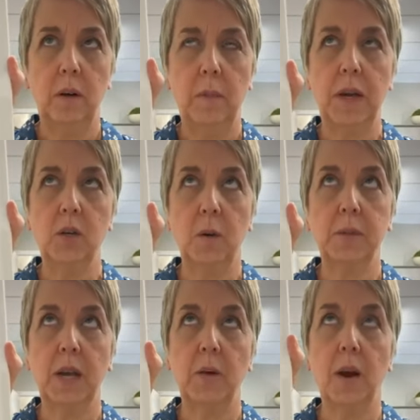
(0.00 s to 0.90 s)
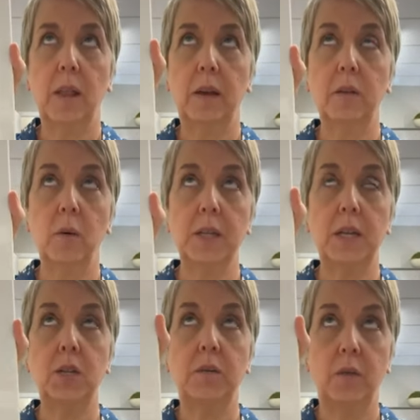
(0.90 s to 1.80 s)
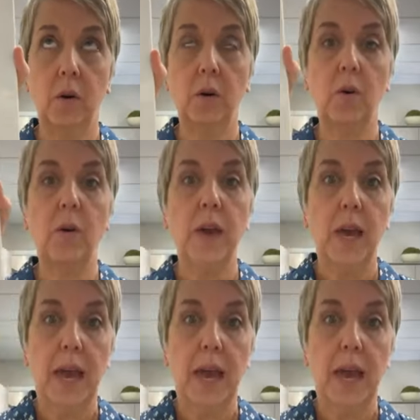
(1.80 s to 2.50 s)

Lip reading: making sure I'm saying it right, like the orientation, vertical,